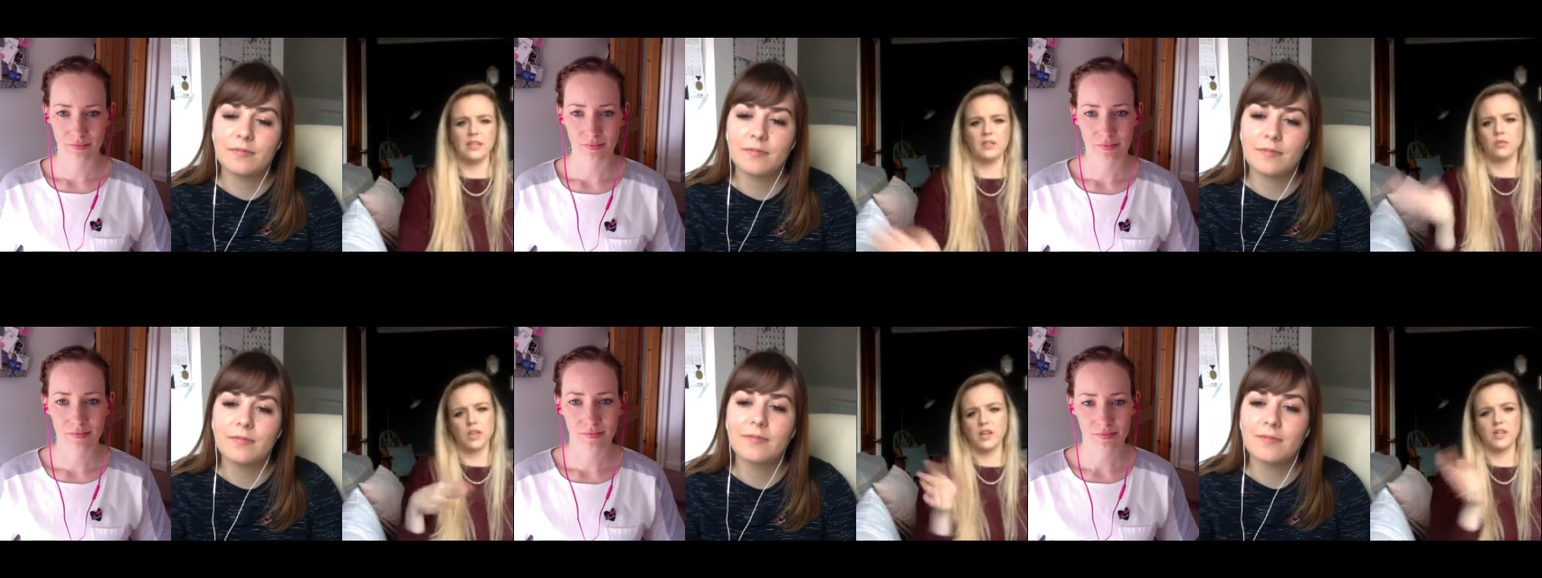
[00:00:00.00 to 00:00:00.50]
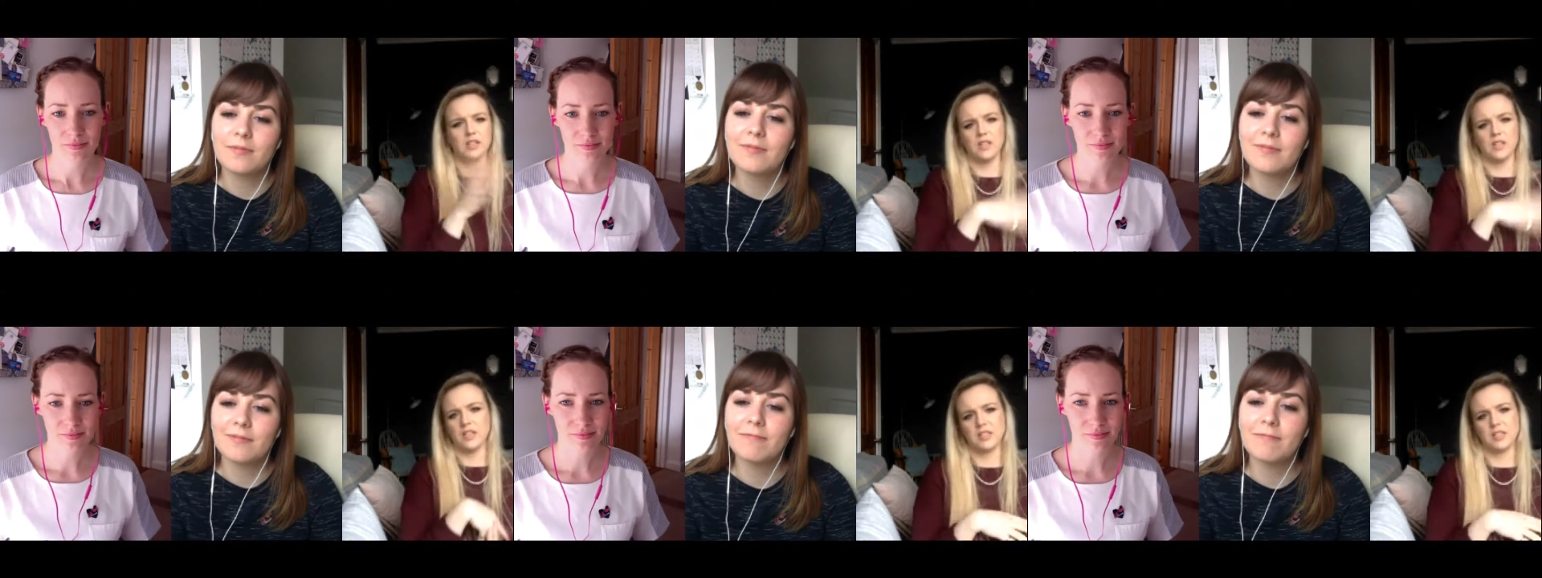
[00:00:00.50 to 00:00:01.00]
Speaker 1: When it's all done
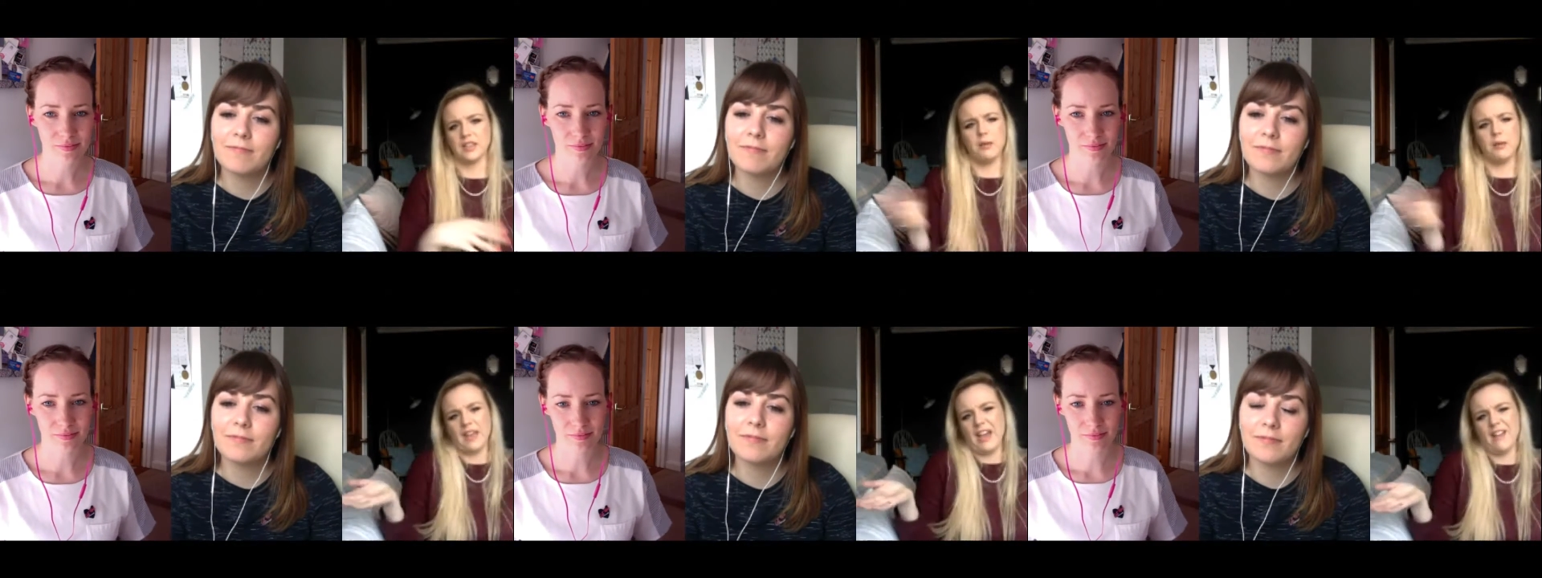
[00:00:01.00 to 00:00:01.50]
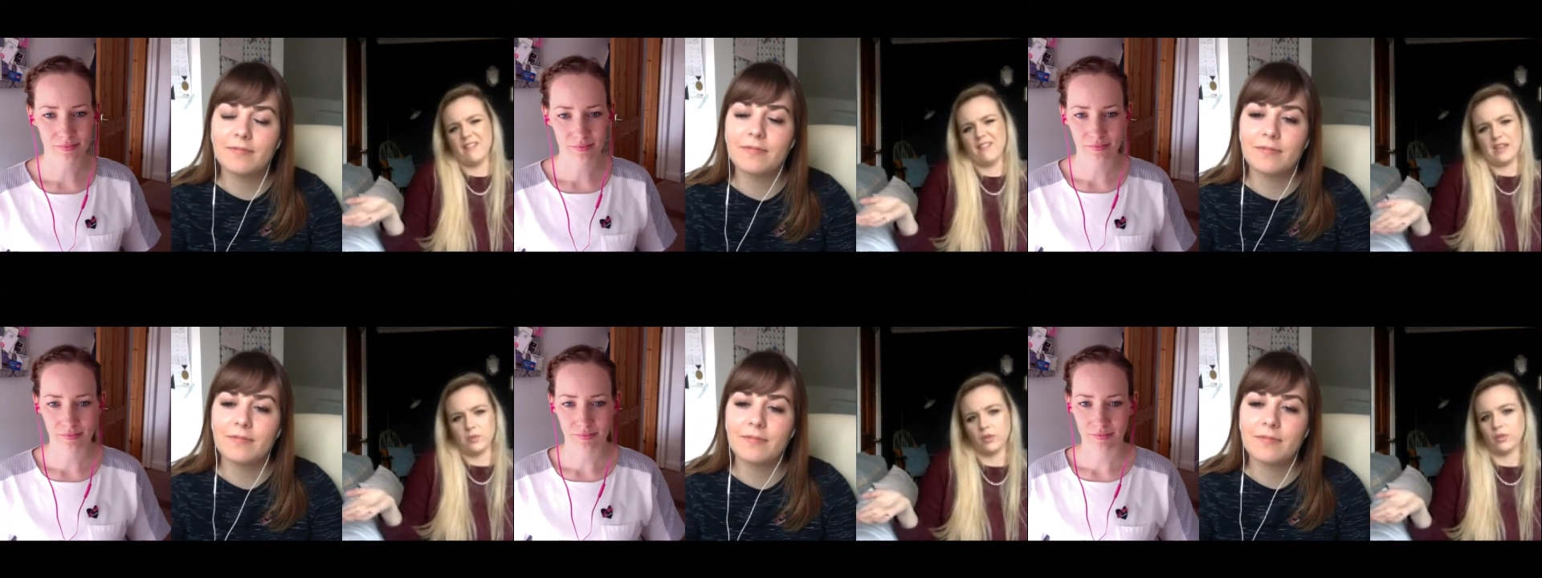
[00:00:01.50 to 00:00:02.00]
and dusted, they won't care
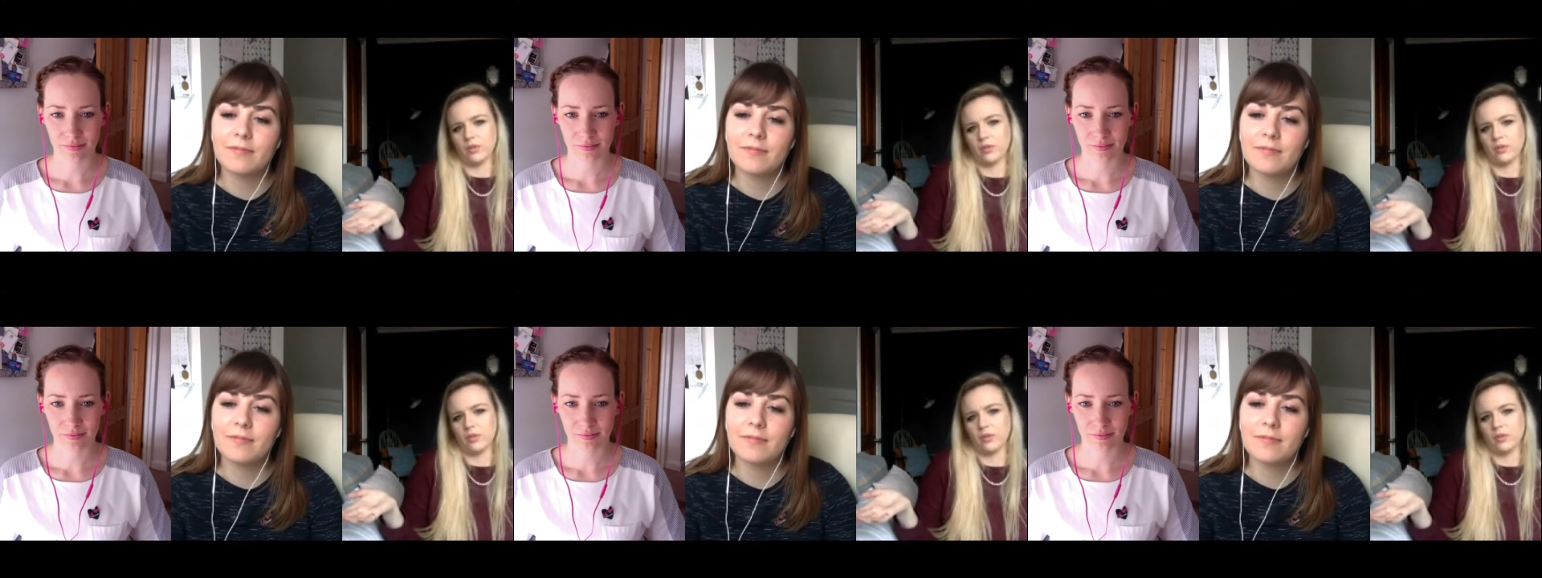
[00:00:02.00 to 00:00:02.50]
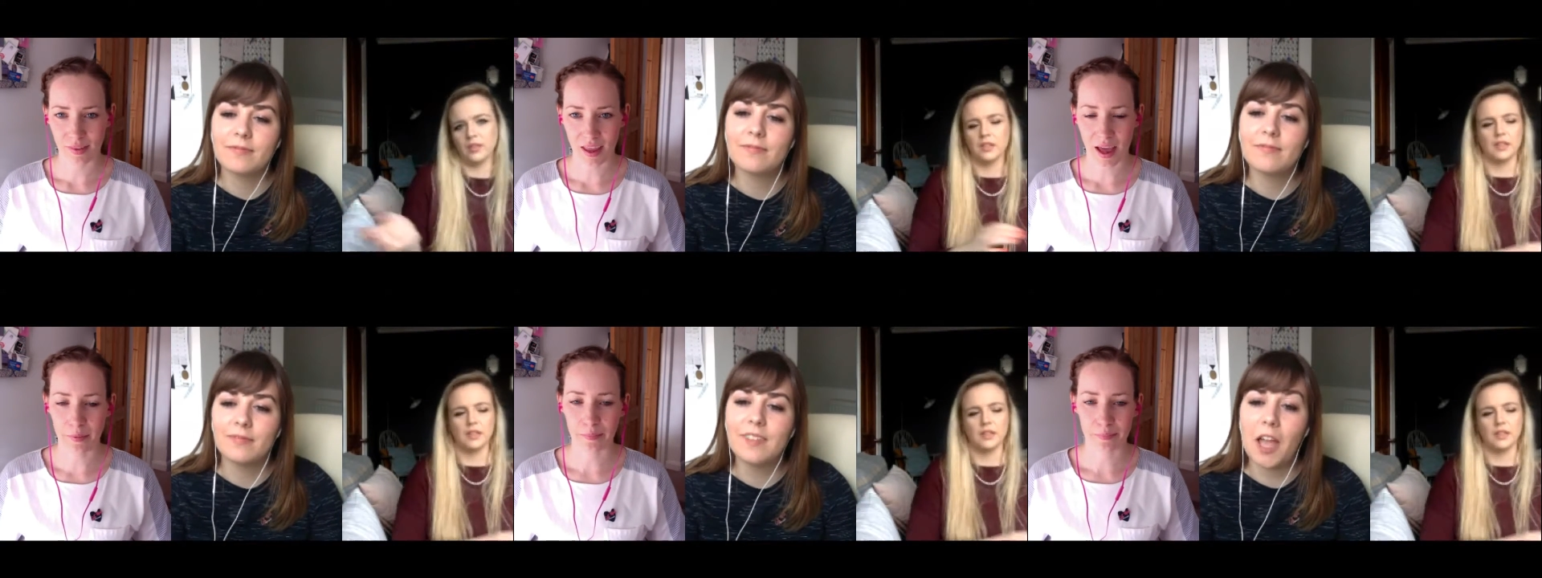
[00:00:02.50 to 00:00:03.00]
anymore.
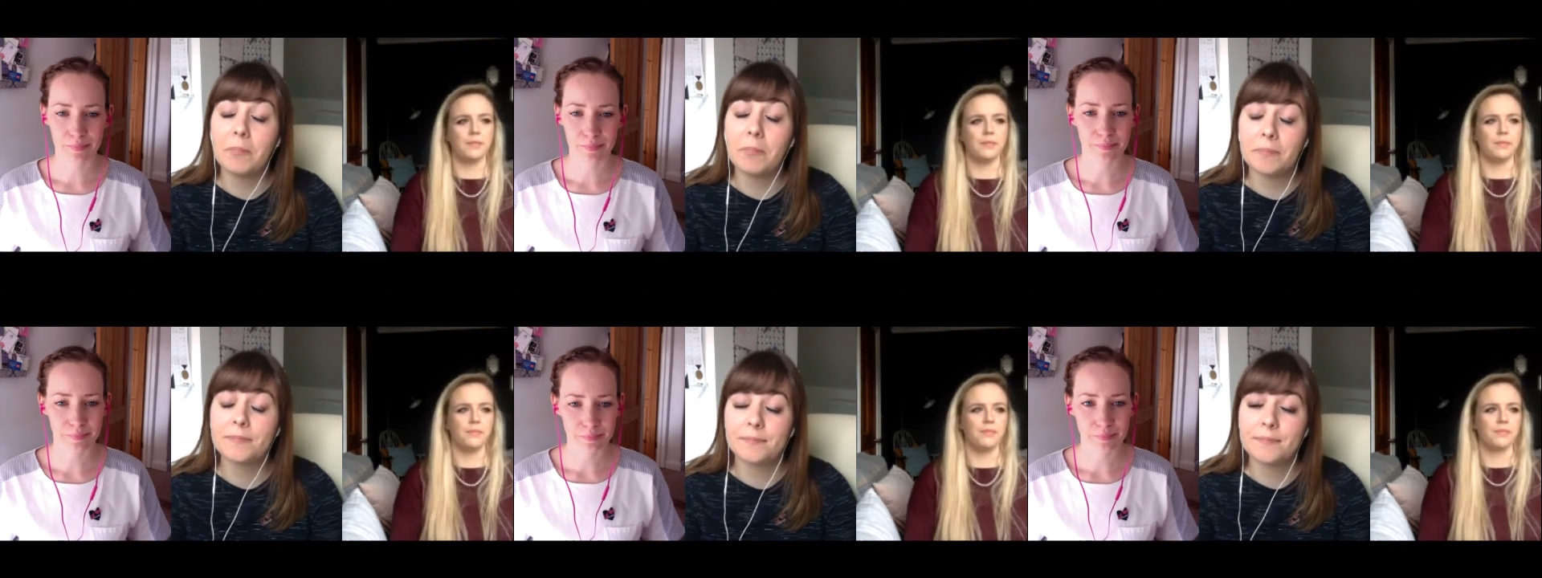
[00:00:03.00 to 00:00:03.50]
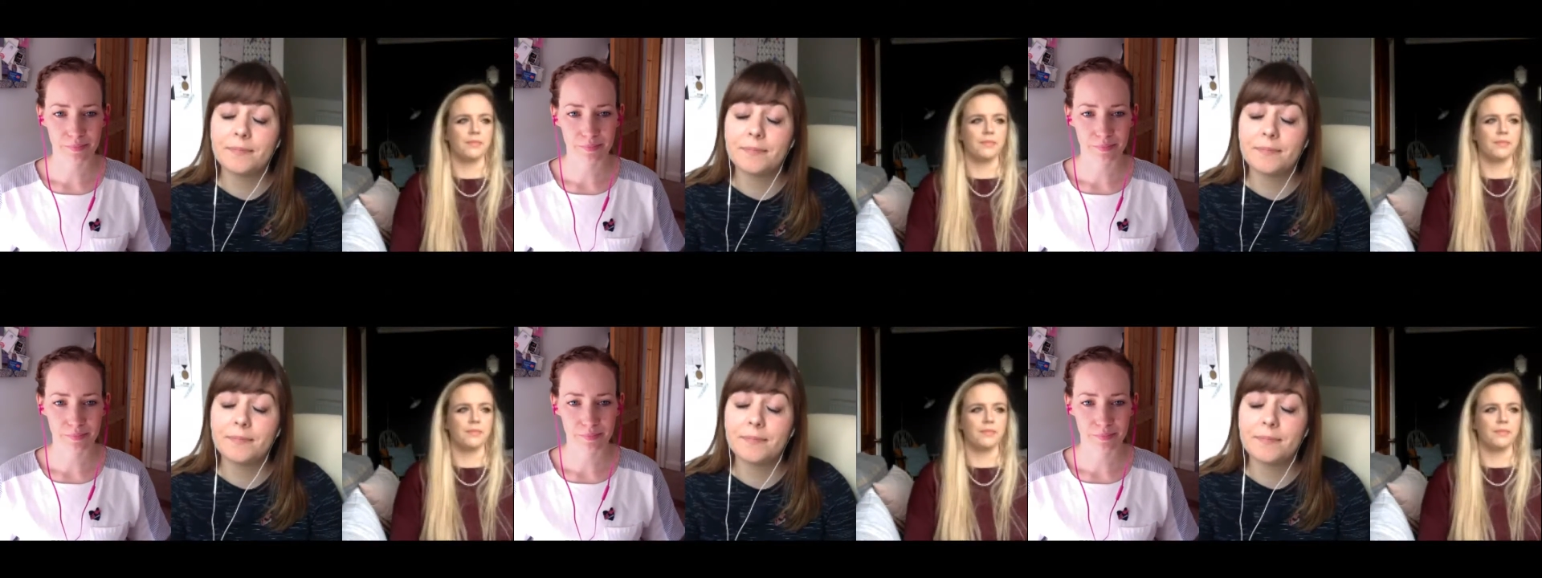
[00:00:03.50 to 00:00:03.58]
Yeah. Yeah.